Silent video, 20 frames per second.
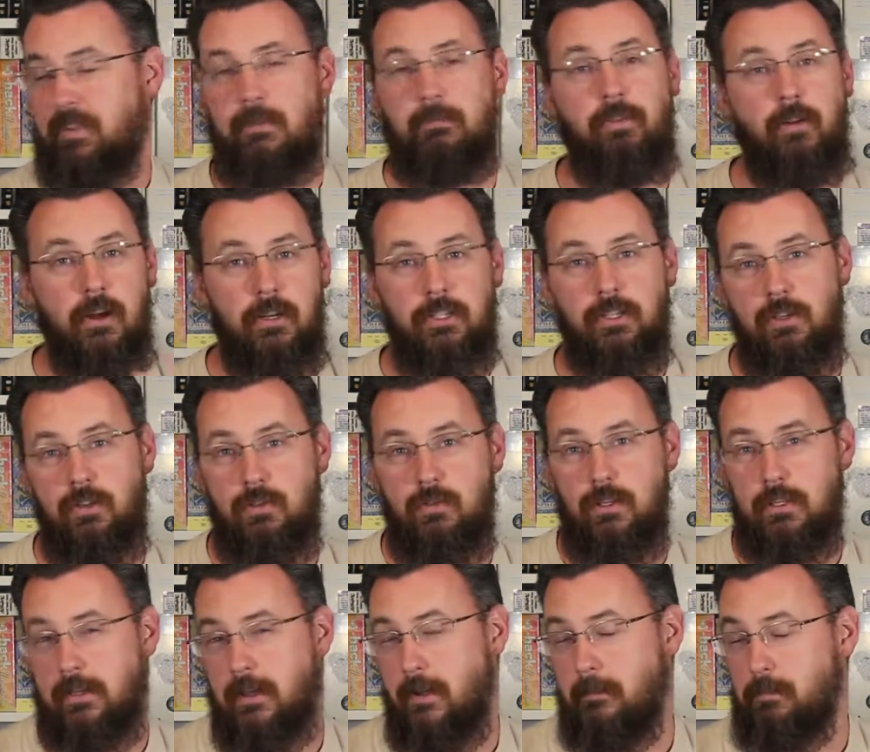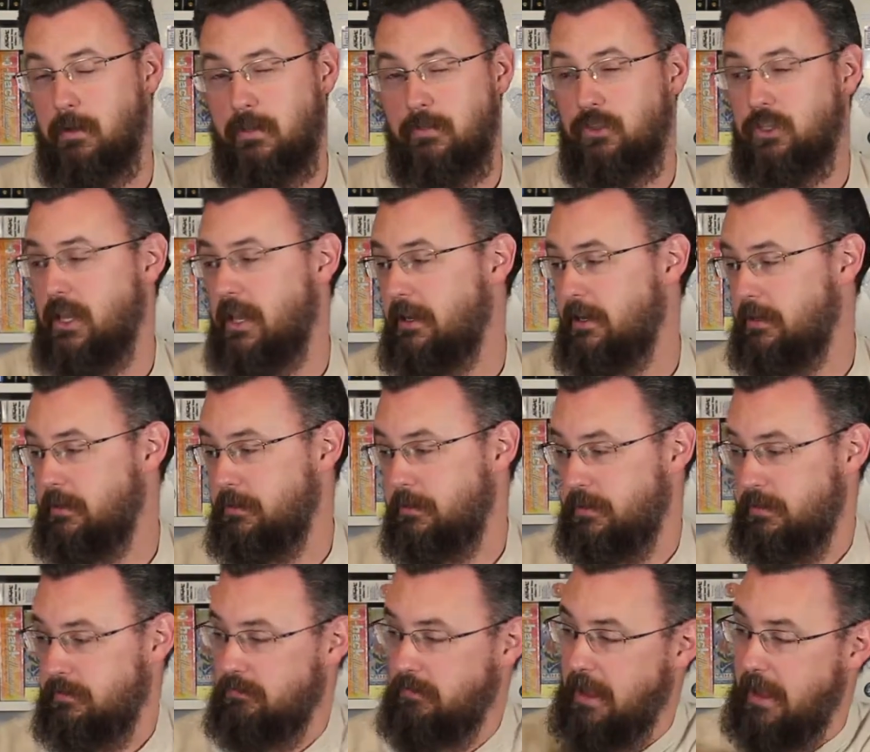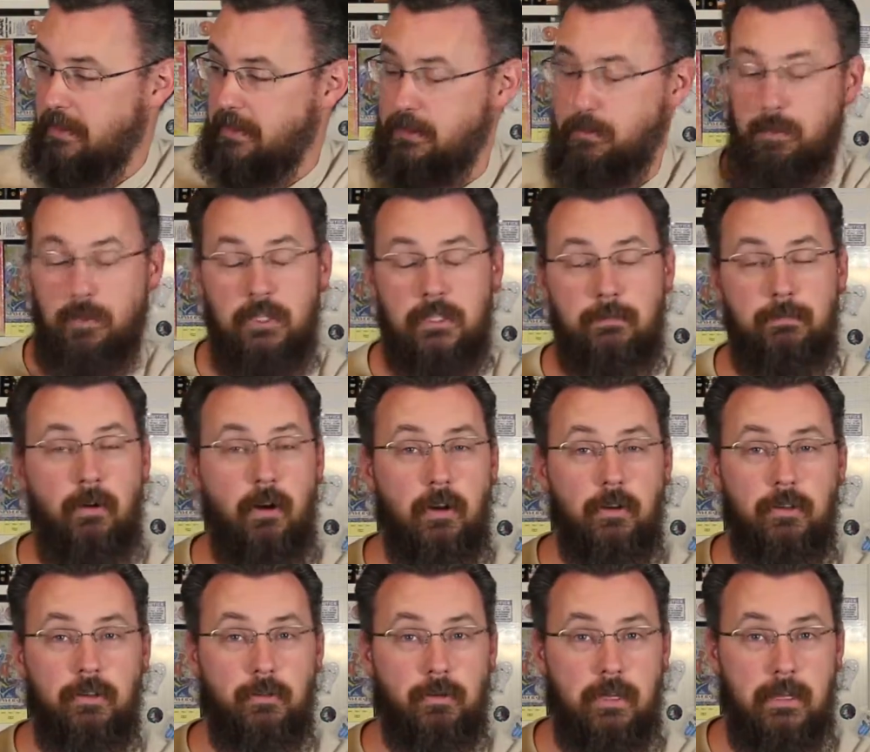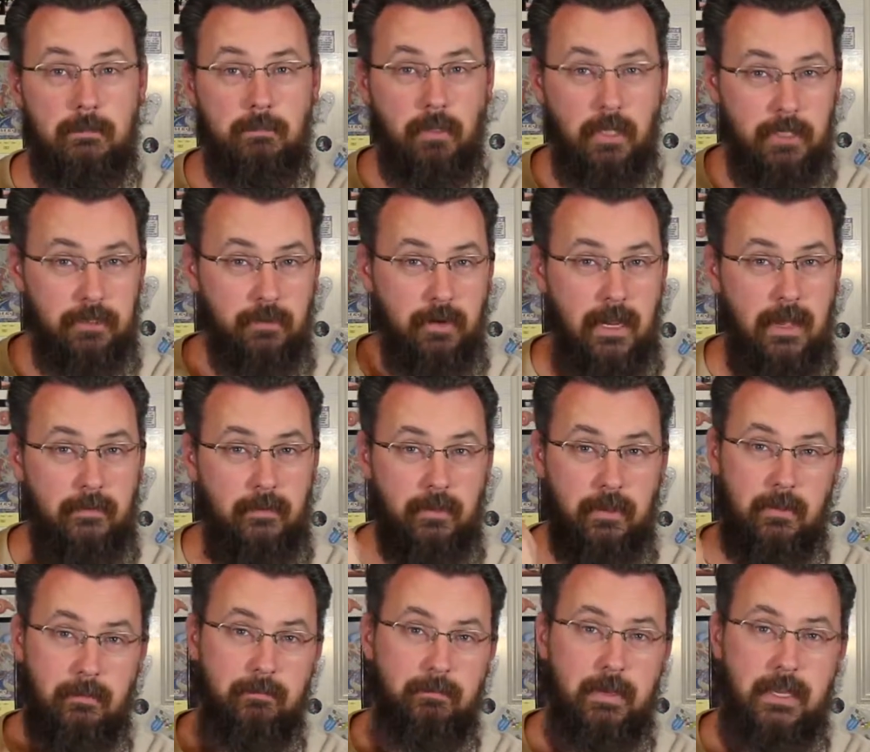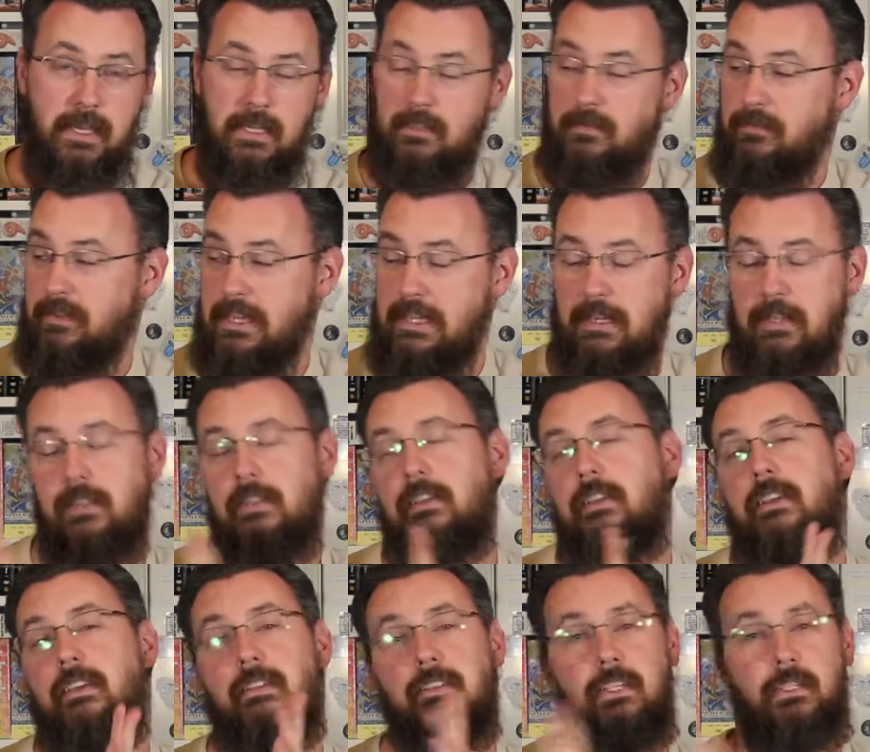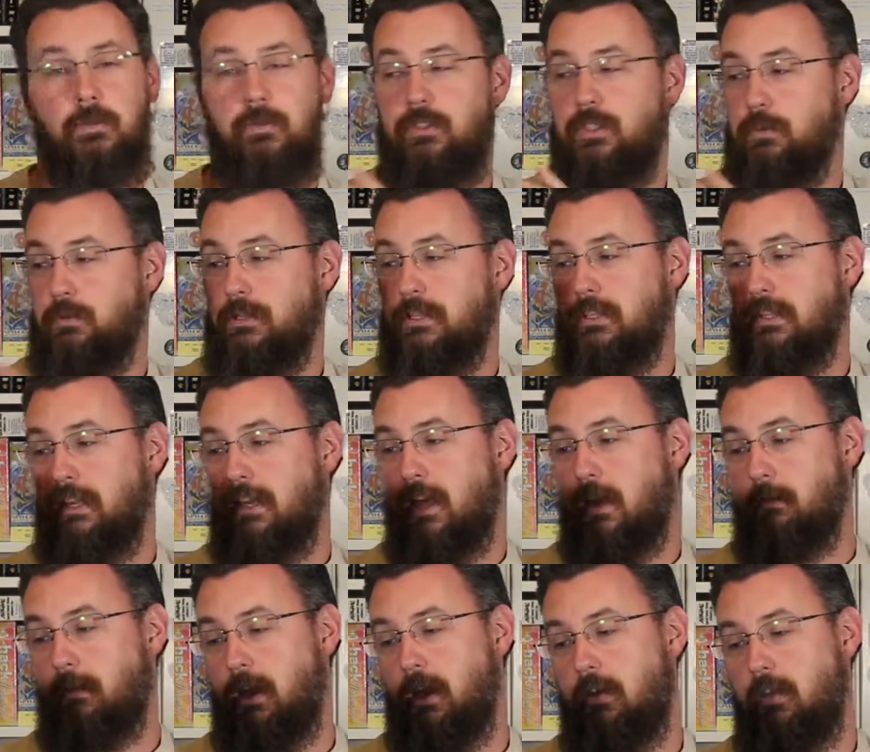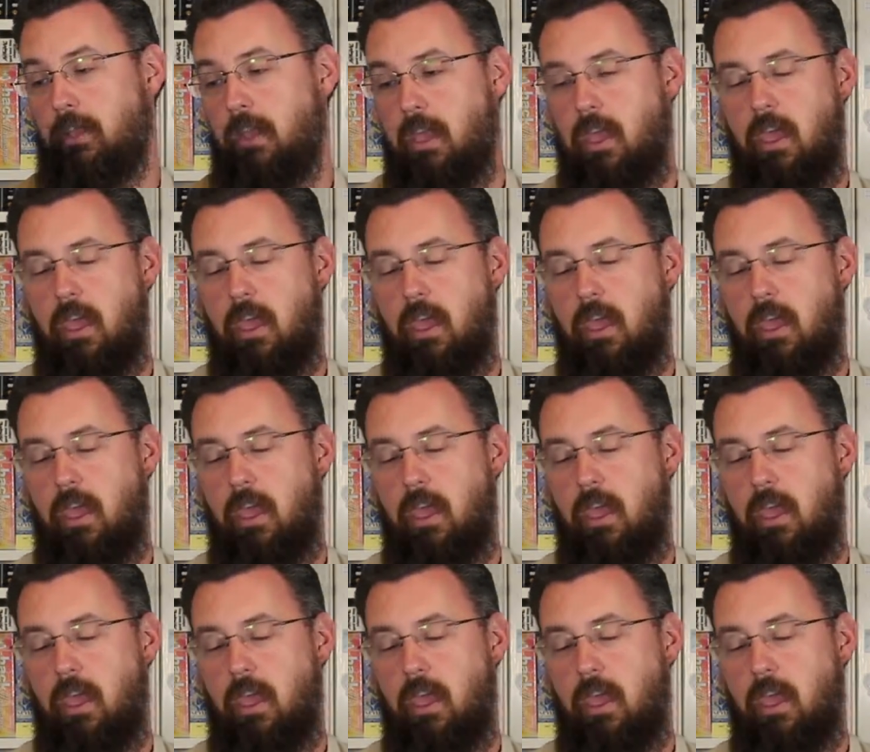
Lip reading: Part 2 is called Book of Shadows, and this was part 3, Blood Drive, on the PS Vita. This one just recently came out.